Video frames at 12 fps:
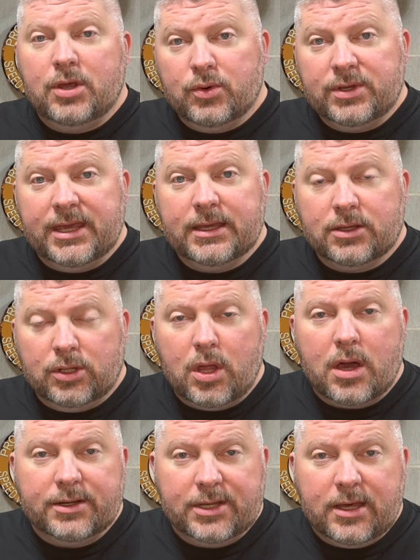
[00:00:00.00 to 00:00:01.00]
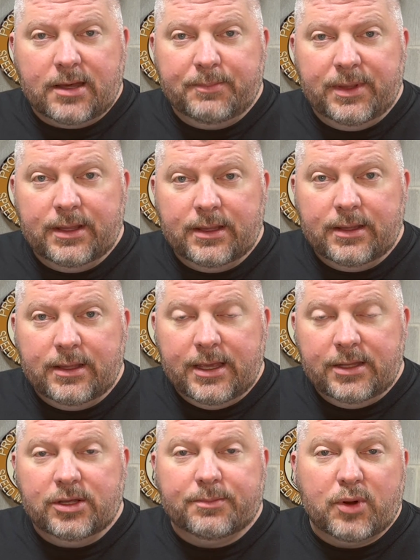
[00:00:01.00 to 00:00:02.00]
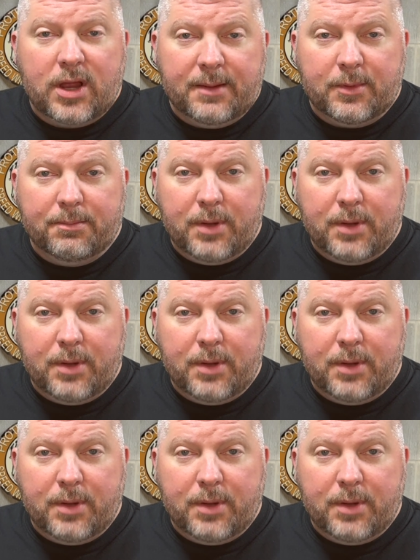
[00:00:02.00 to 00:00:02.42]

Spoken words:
don't get clogged up in your primer